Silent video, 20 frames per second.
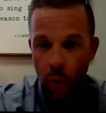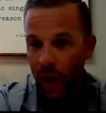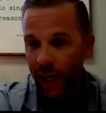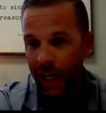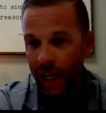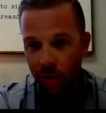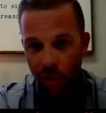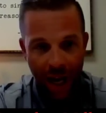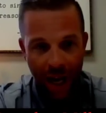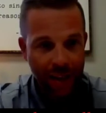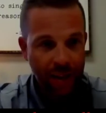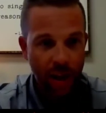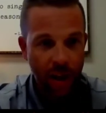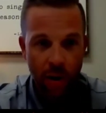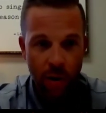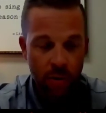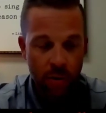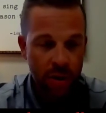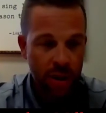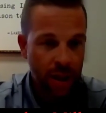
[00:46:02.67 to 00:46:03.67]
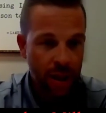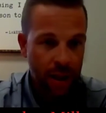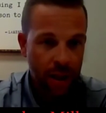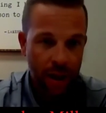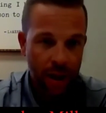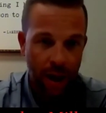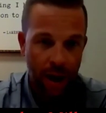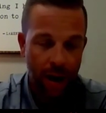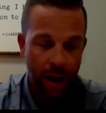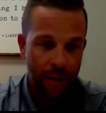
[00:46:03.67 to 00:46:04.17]
we can write those.
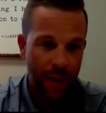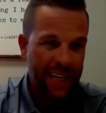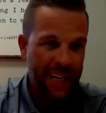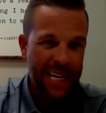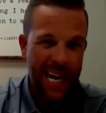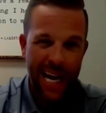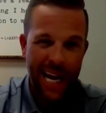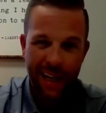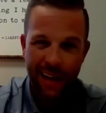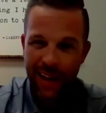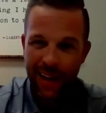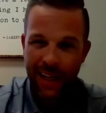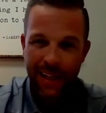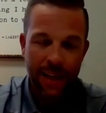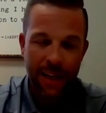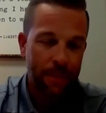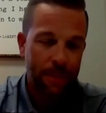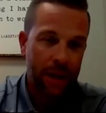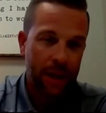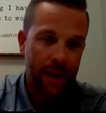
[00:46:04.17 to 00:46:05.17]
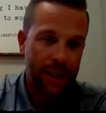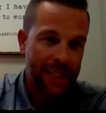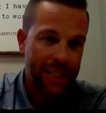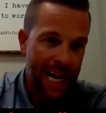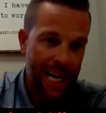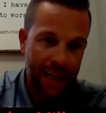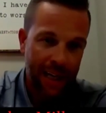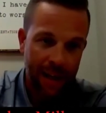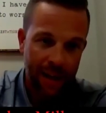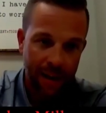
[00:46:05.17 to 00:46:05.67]
They typically
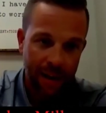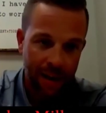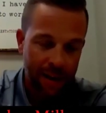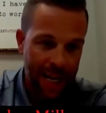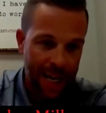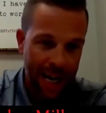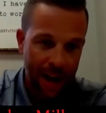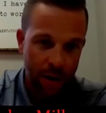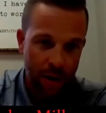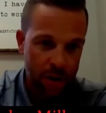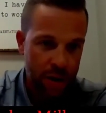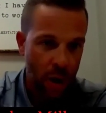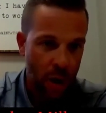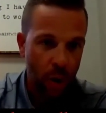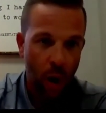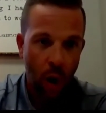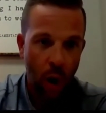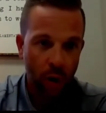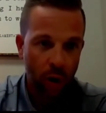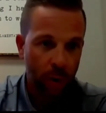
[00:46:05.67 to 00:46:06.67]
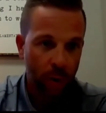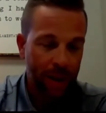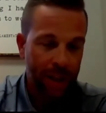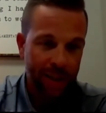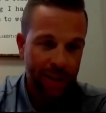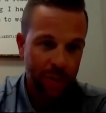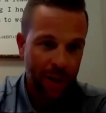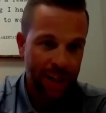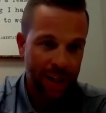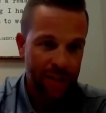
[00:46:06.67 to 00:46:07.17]
take a day or so longer,
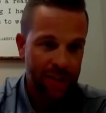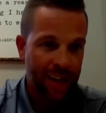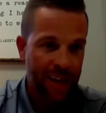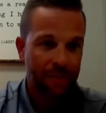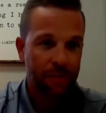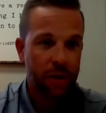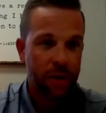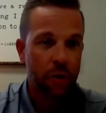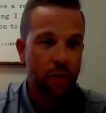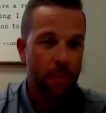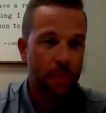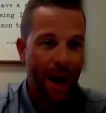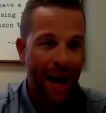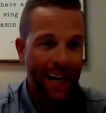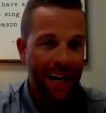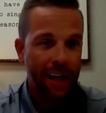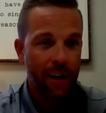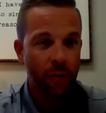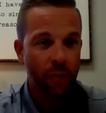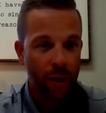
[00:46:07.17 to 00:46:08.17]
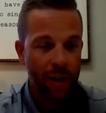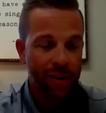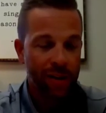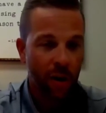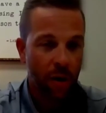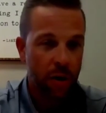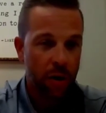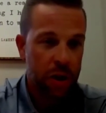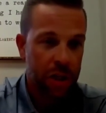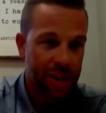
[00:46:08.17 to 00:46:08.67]
because we just have to do the back end
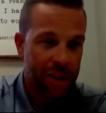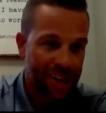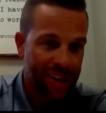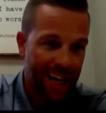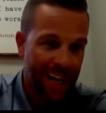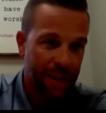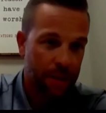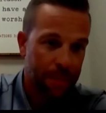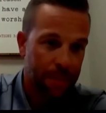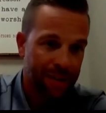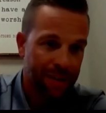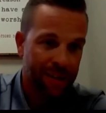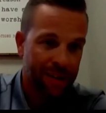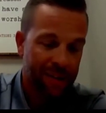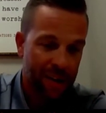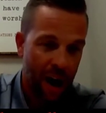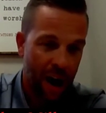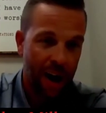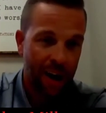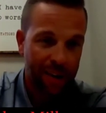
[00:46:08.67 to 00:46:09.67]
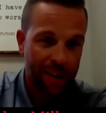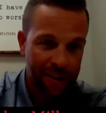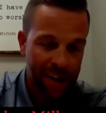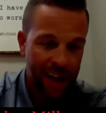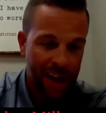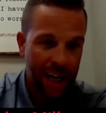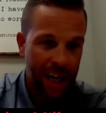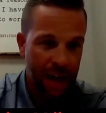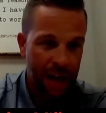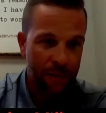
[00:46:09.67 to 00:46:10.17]
research inside the business
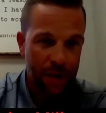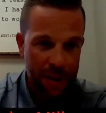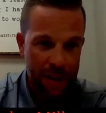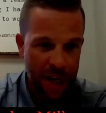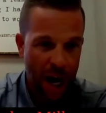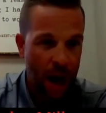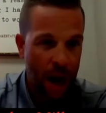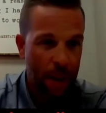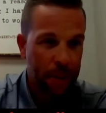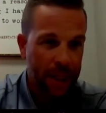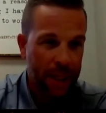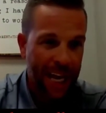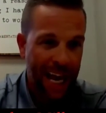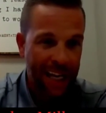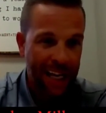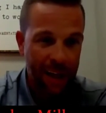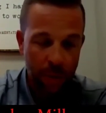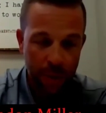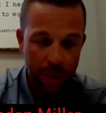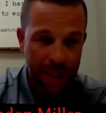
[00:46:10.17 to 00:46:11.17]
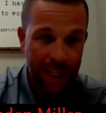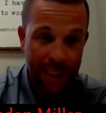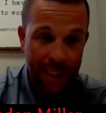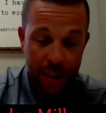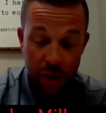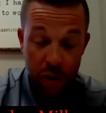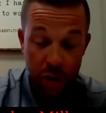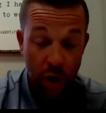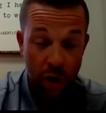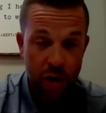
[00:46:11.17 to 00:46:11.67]
docs. If it's complicated within
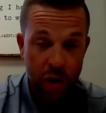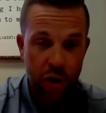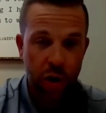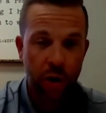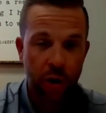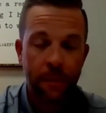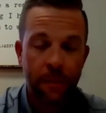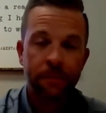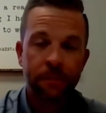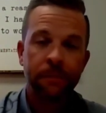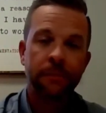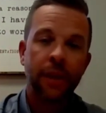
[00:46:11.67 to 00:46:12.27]
its structure,